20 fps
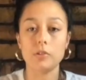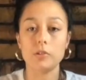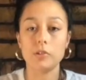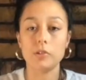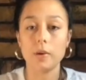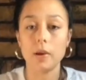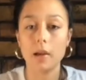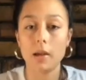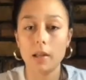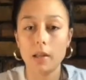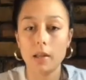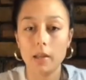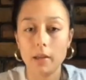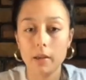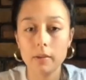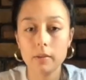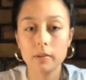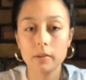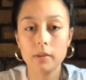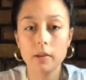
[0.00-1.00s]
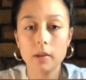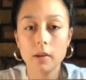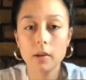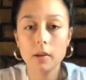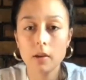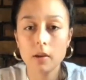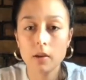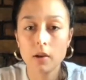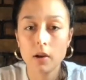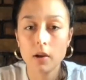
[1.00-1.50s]
you earlier,
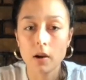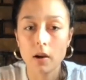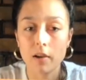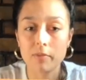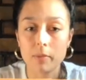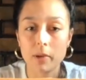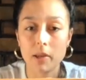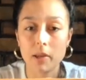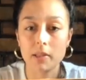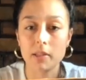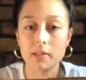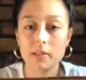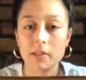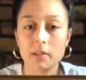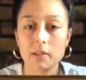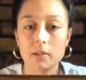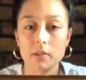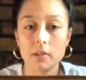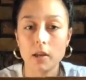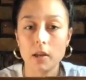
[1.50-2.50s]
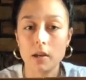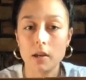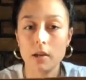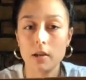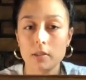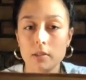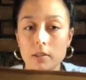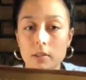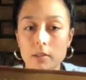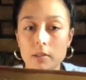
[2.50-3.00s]
I've made these little
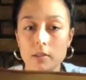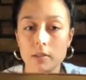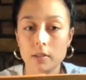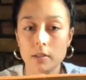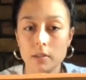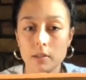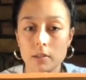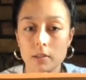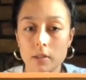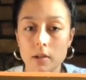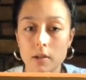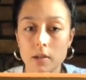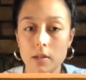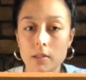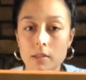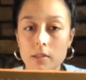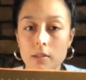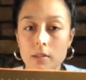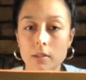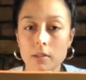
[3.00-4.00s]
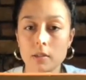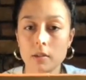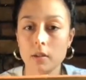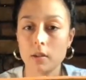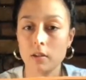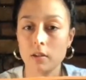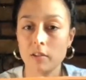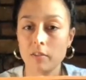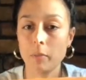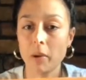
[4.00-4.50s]
curtains at the side,
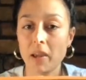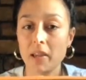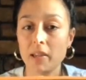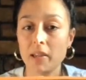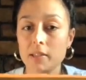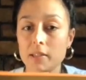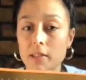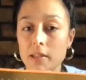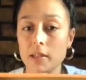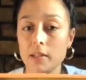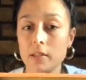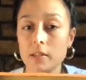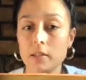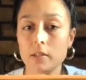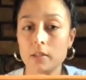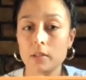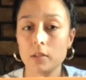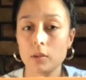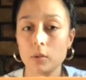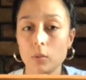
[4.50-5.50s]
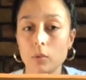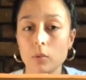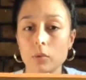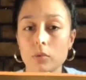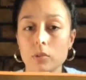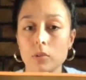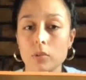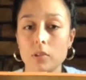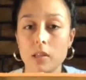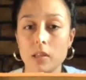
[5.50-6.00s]
and I've painted the walls
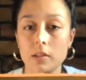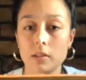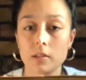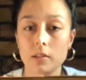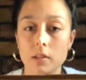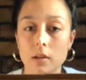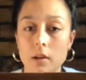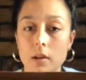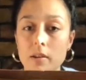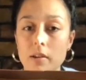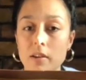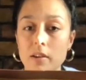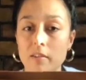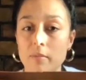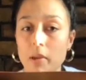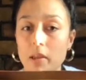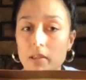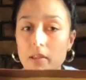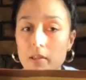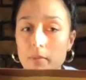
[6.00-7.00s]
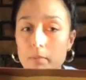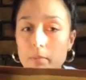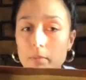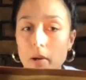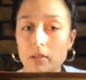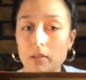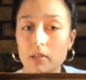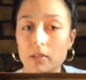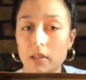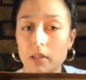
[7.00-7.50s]
on the inside, and I made this
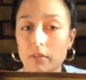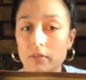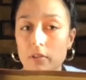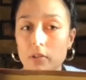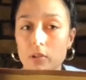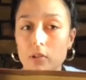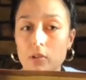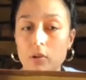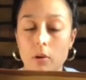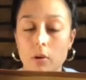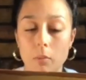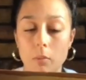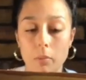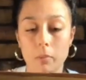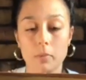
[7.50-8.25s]
bunting for the top.